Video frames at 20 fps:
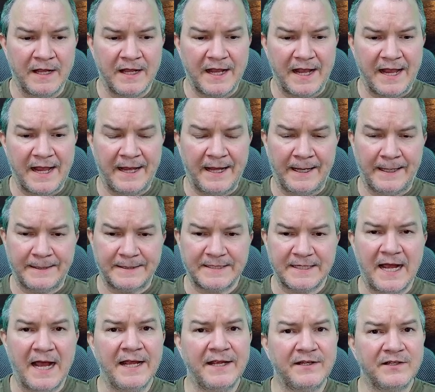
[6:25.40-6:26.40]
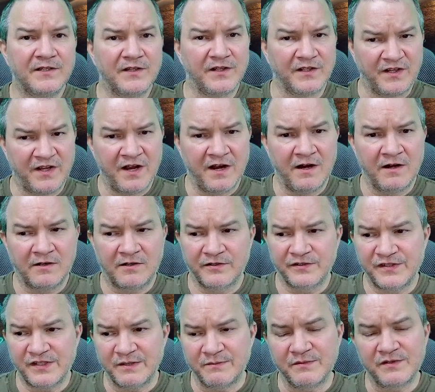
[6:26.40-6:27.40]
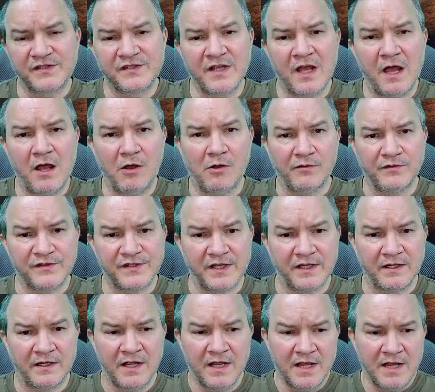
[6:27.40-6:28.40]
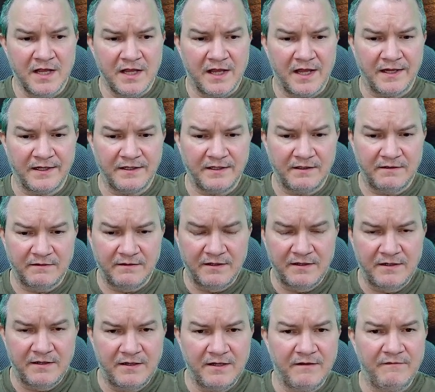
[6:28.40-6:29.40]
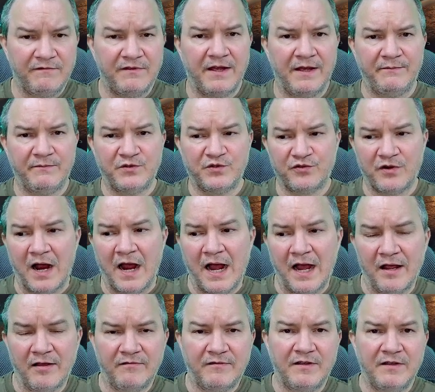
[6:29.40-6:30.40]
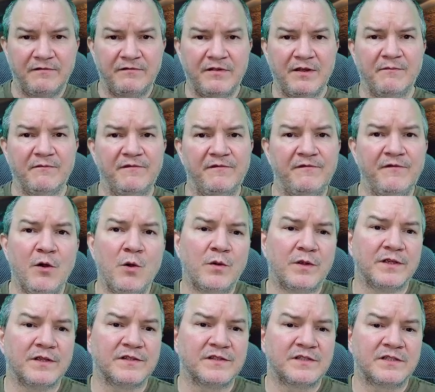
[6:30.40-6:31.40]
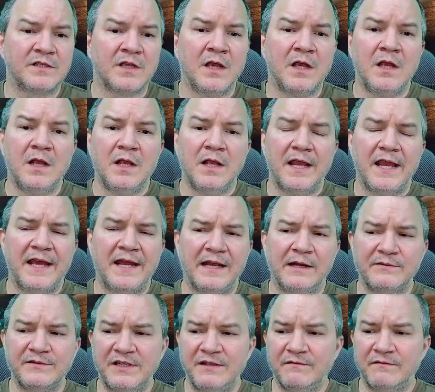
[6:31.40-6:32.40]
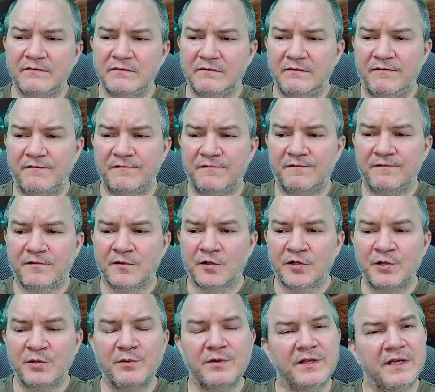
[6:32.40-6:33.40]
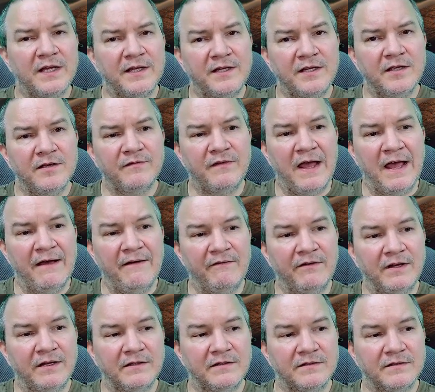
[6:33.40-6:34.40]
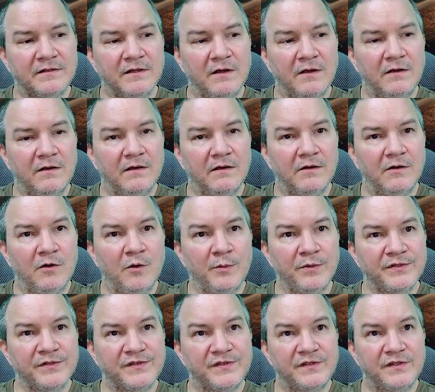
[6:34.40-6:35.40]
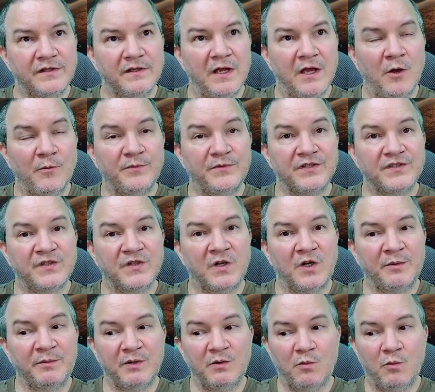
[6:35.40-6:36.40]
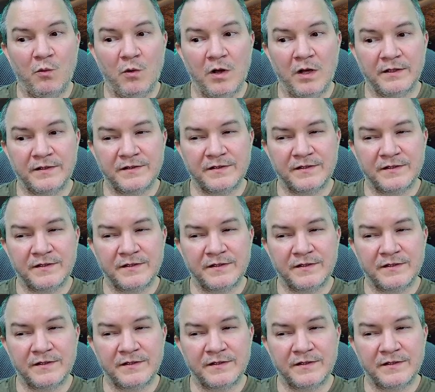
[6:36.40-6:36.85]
and tie into the characters themselves, and give them drive, give them focus. And I was even flirting with the idea of having it almost to help determine what